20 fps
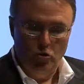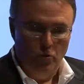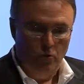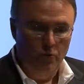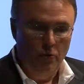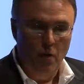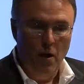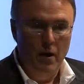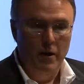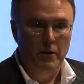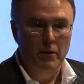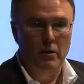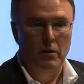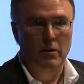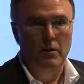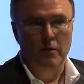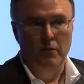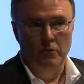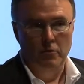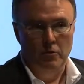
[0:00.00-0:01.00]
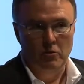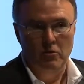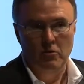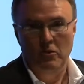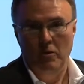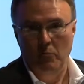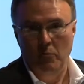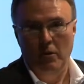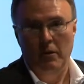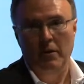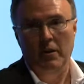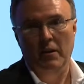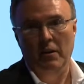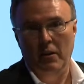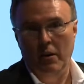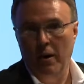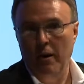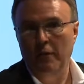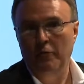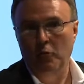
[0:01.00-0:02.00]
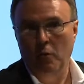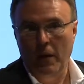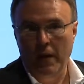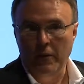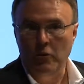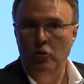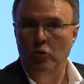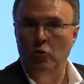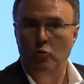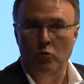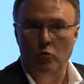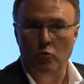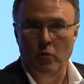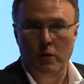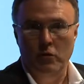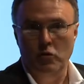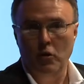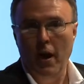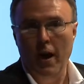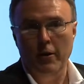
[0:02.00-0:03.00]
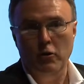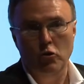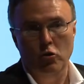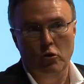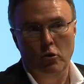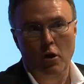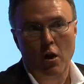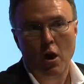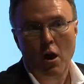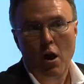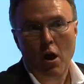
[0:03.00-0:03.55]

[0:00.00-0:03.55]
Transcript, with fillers: you'll find it, and if it's stimulating enough, you'll actually do a transaction.